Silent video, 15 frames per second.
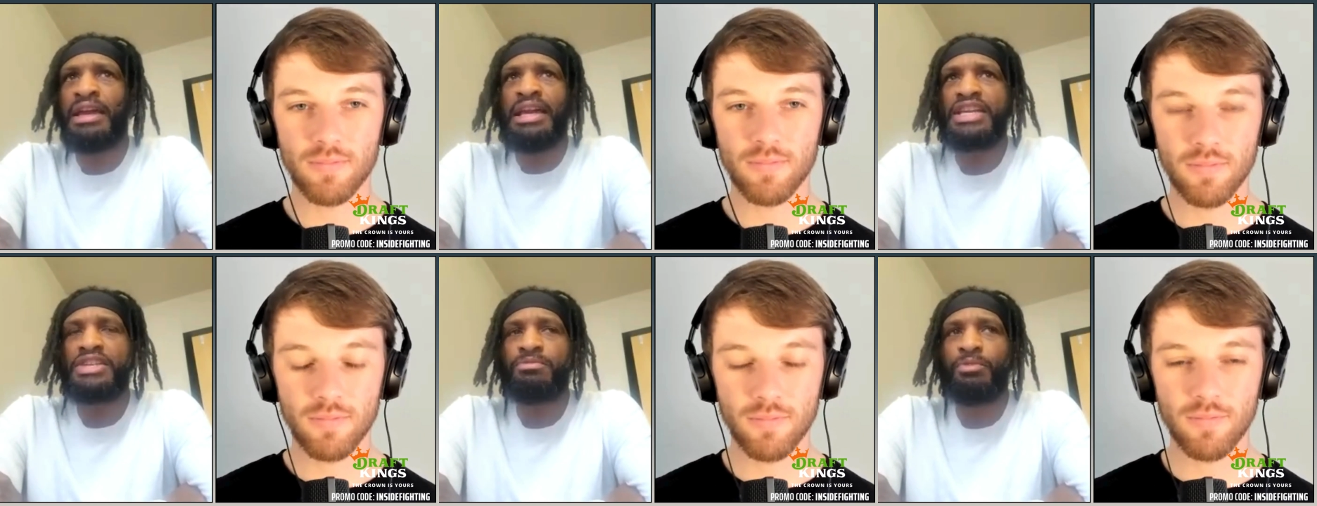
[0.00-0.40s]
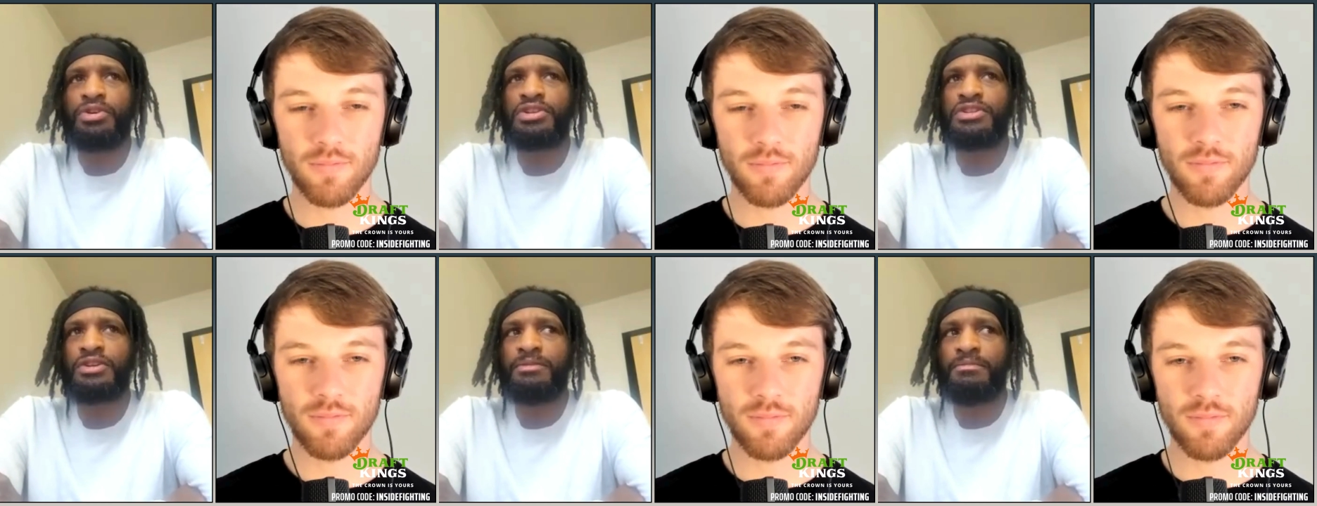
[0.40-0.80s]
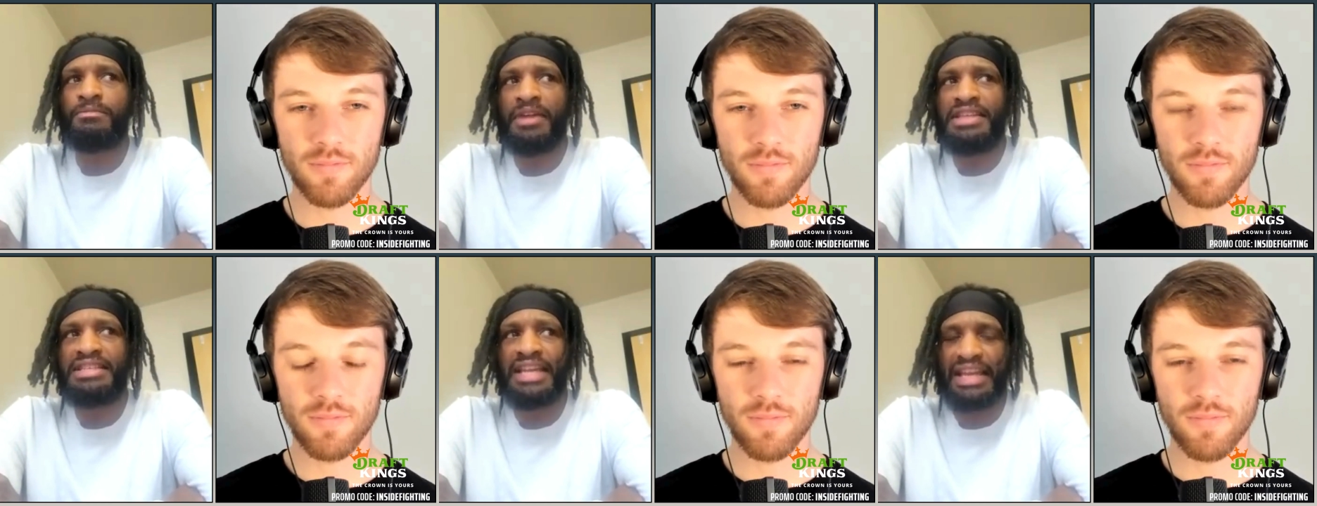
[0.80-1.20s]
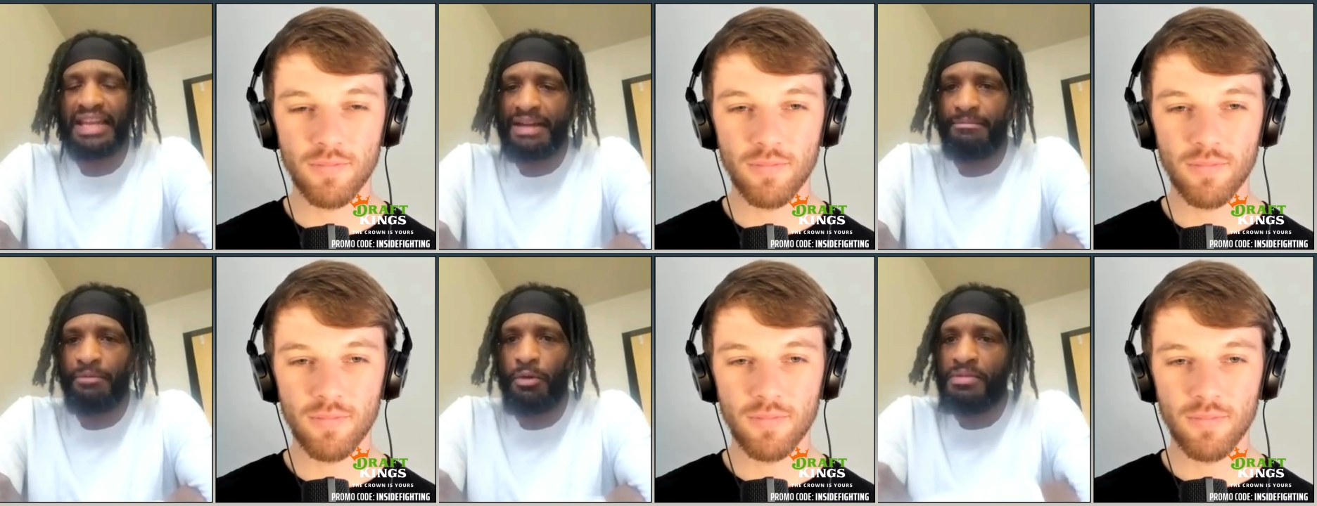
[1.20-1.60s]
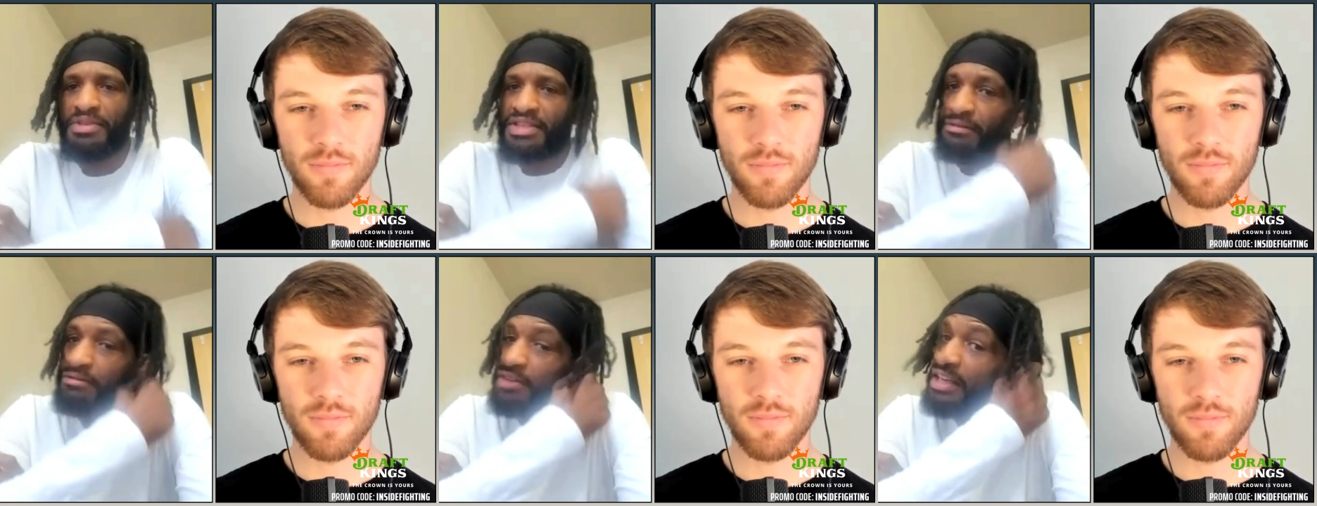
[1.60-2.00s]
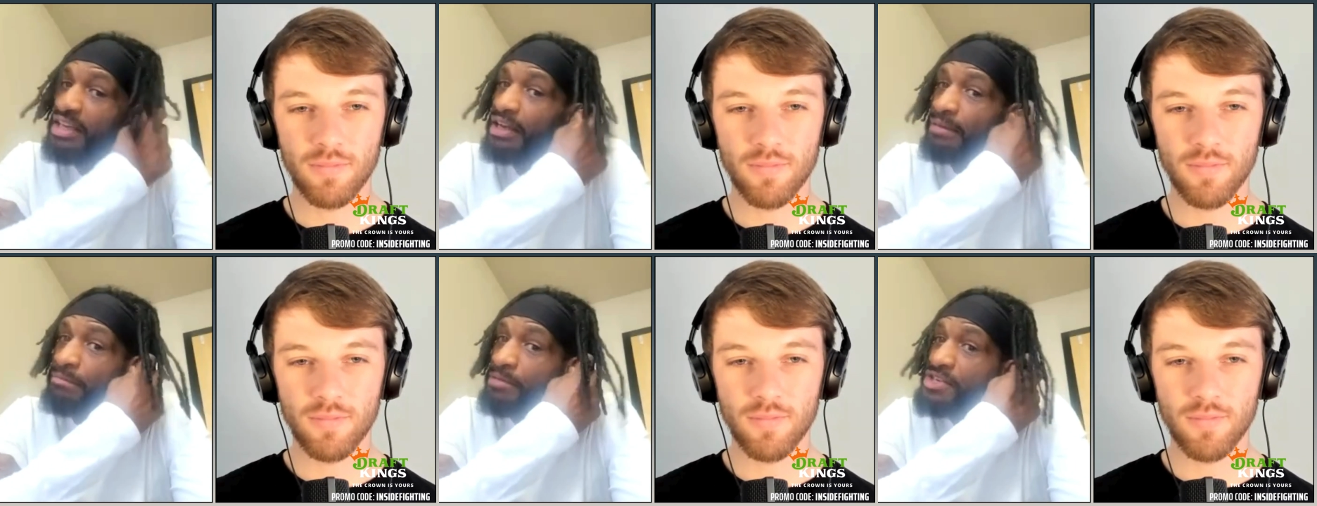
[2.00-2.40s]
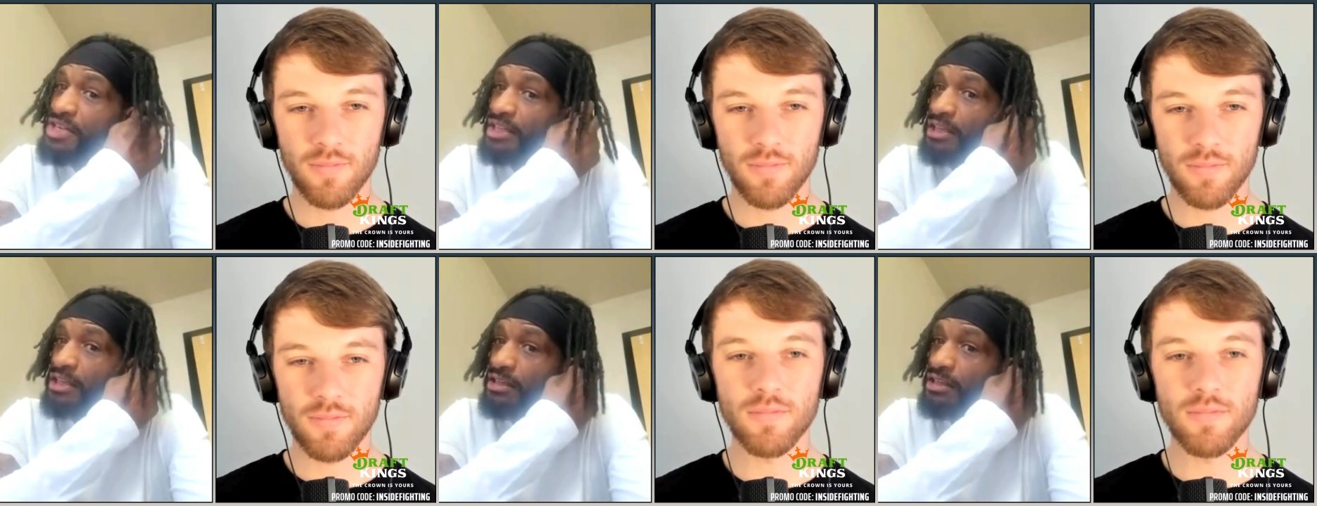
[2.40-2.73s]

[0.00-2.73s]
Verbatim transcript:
Speaker 1: It's more so me taking that moment to really appreciate the,